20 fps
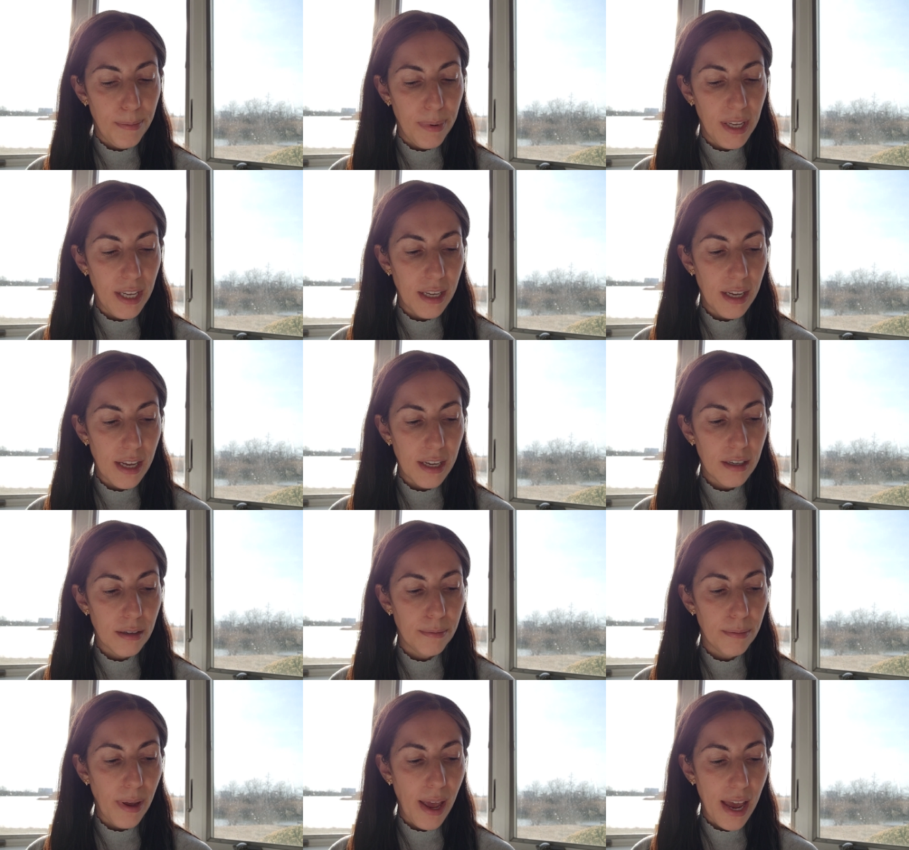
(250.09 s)
being a
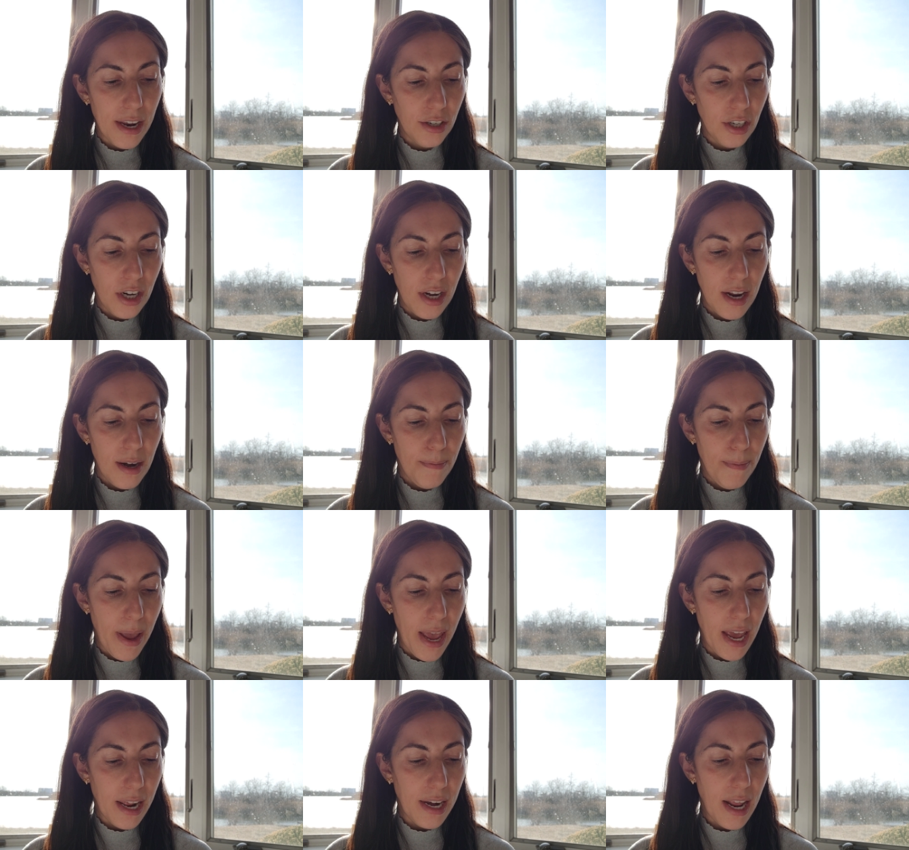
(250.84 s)
compassionate
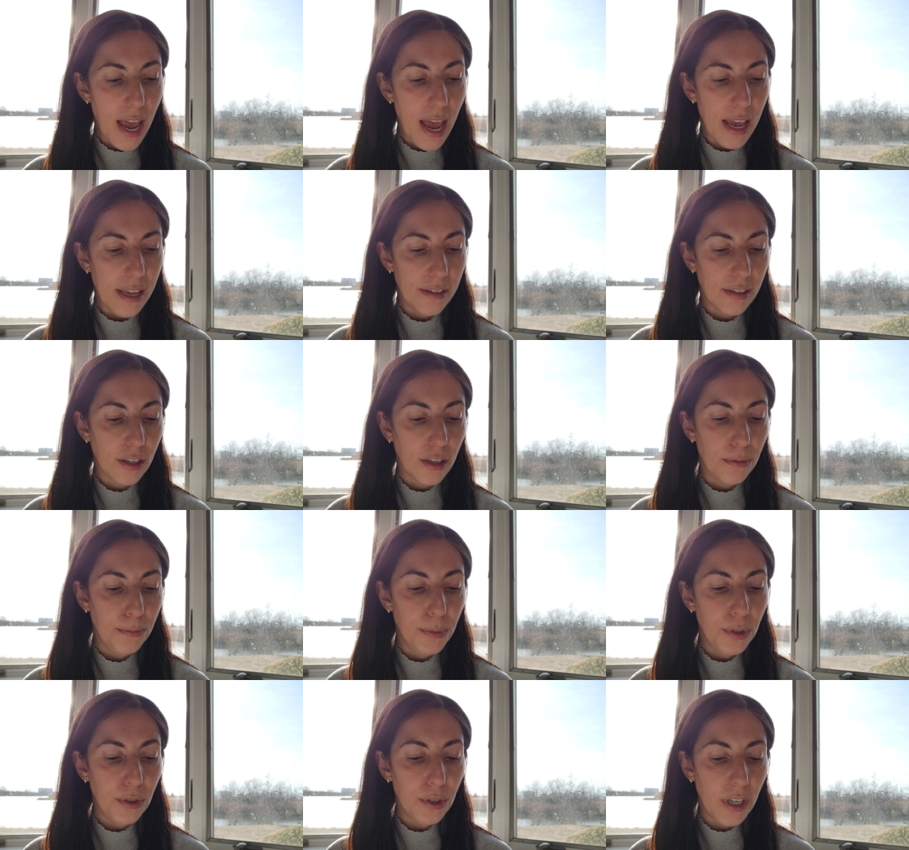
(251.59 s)
man, has
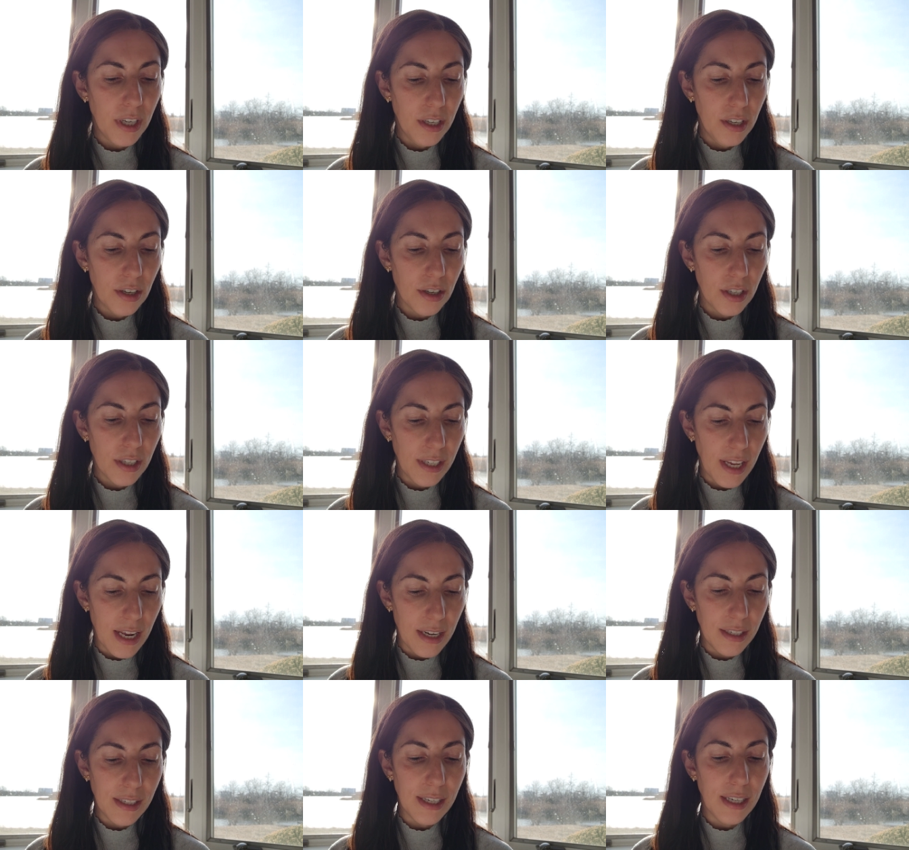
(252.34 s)
commuted your
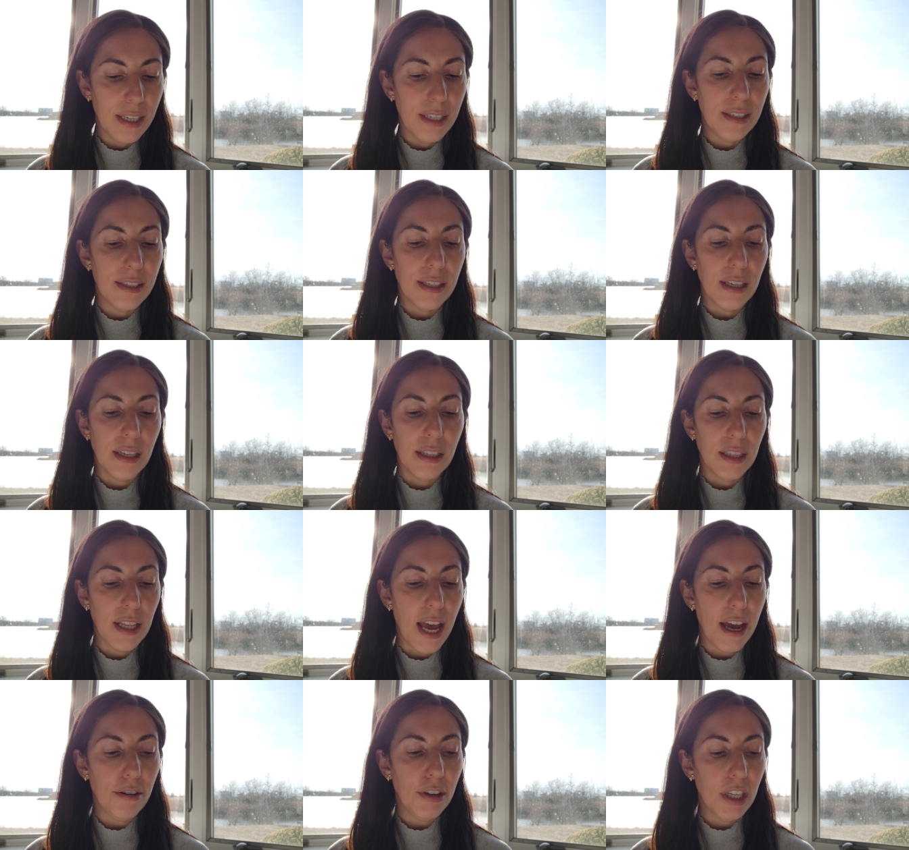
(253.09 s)
sentence,
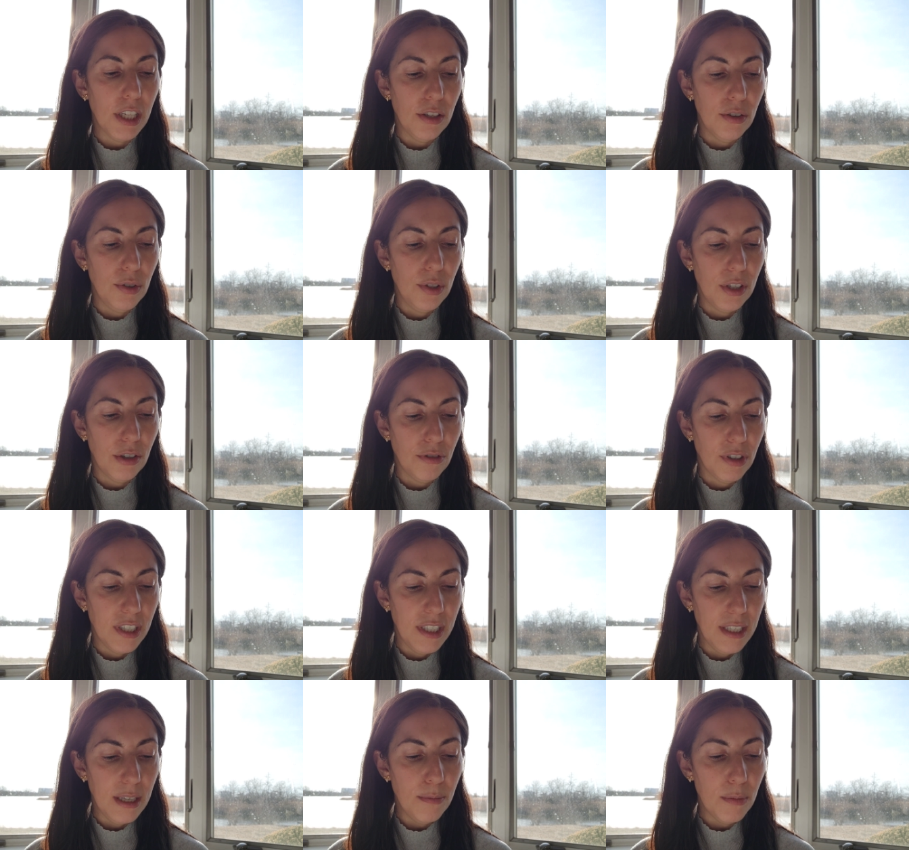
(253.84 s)
allowing you to
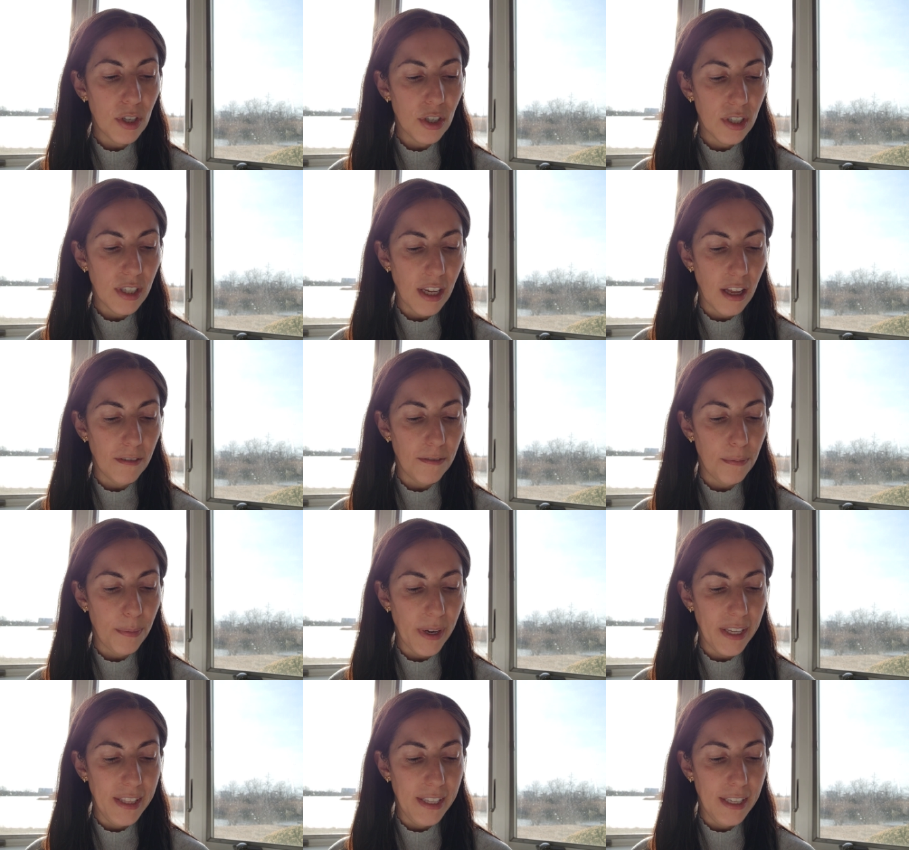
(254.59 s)
redeem
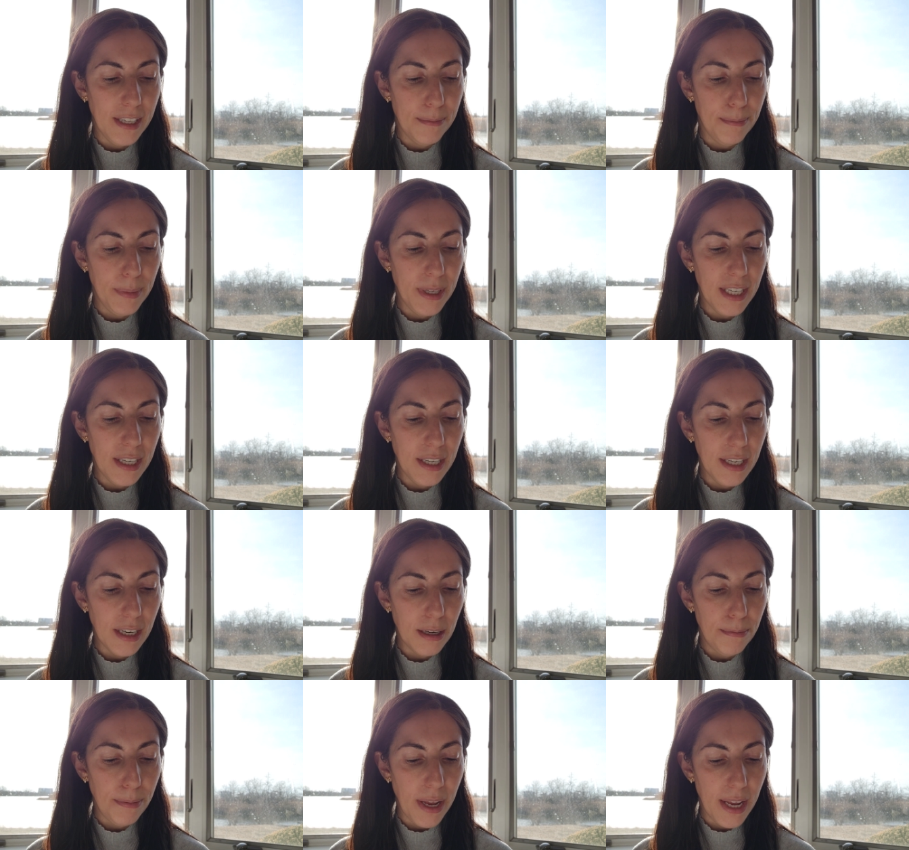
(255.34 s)
yourself by the
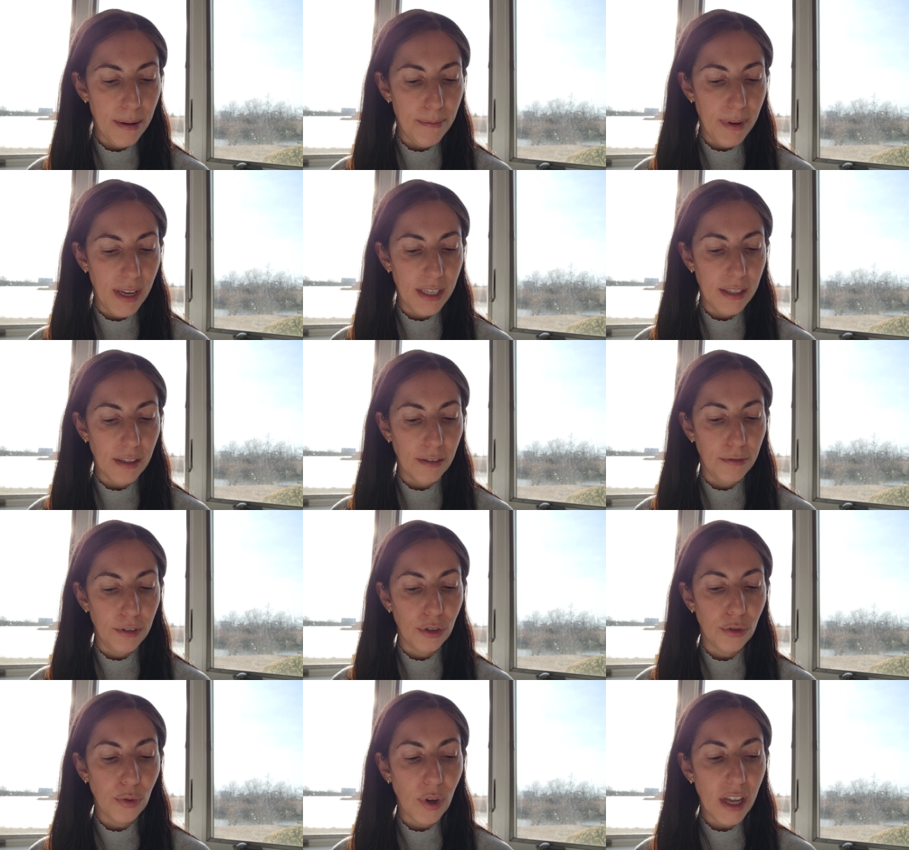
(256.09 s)
immediate payment
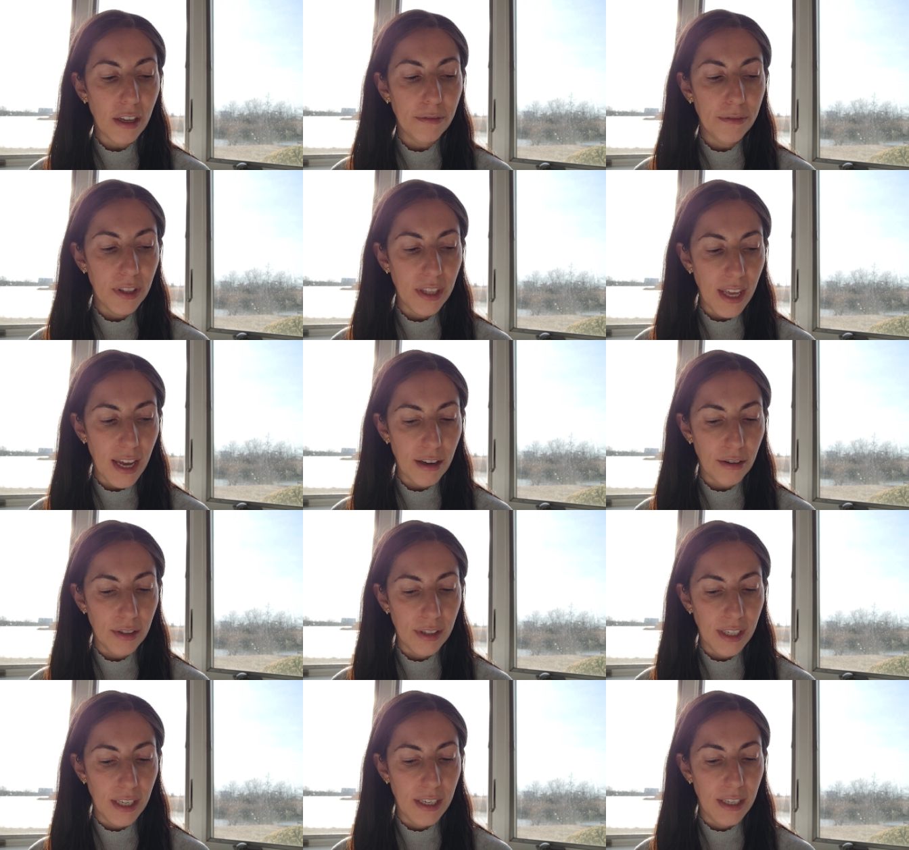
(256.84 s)
of
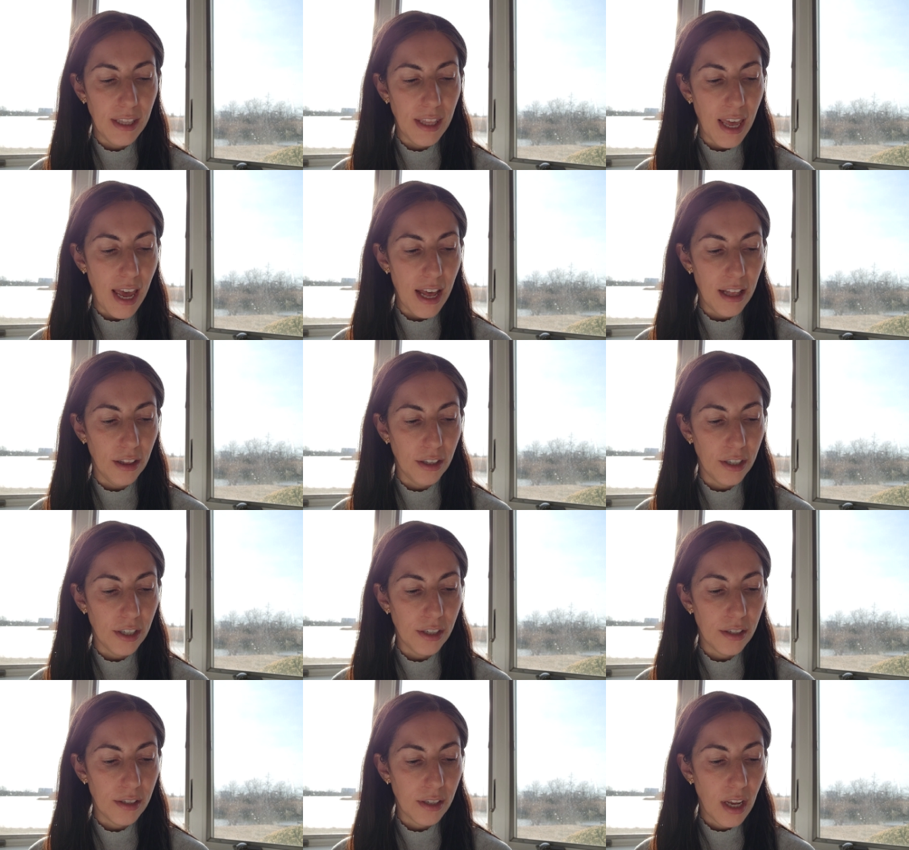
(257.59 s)

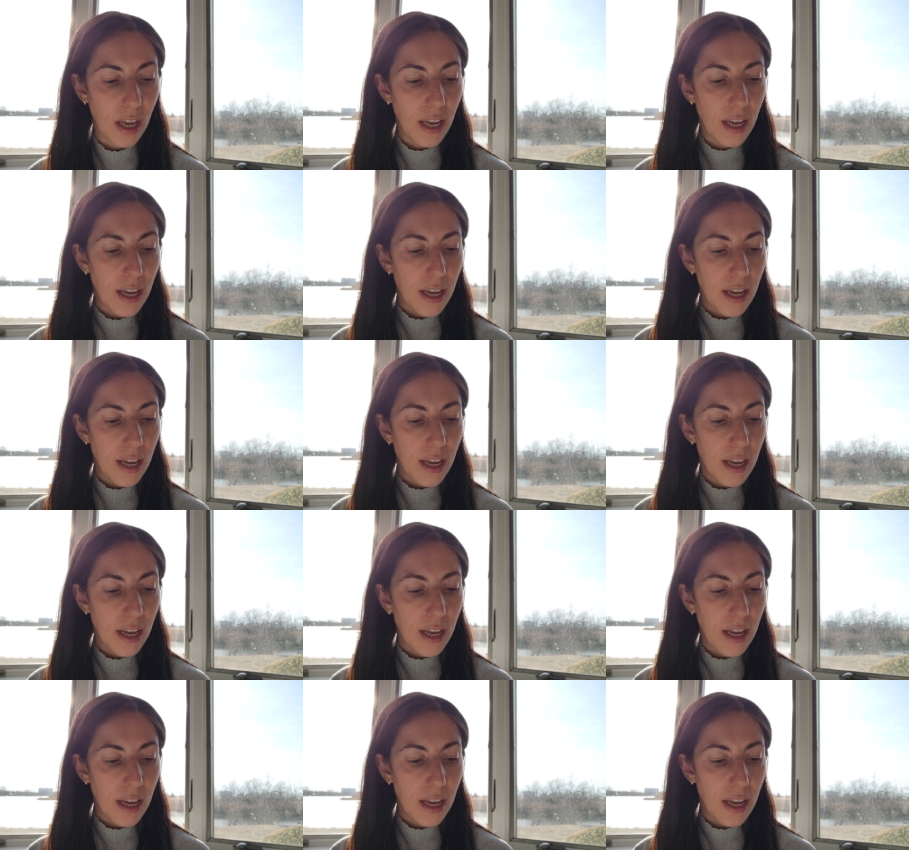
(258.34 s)
$12,000.